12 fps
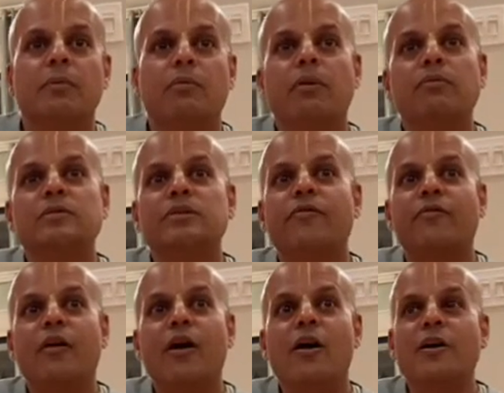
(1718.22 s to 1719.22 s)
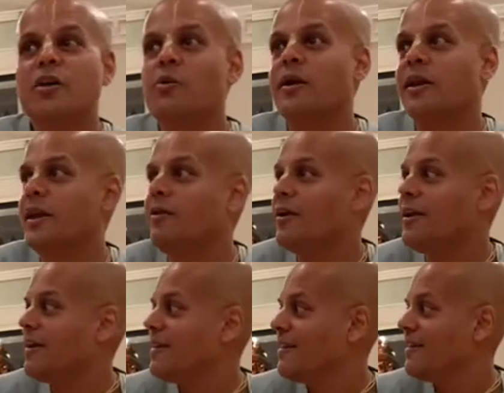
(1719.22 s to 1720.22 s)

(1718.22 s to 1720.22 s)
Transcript: But what was the flaw? You were hearing.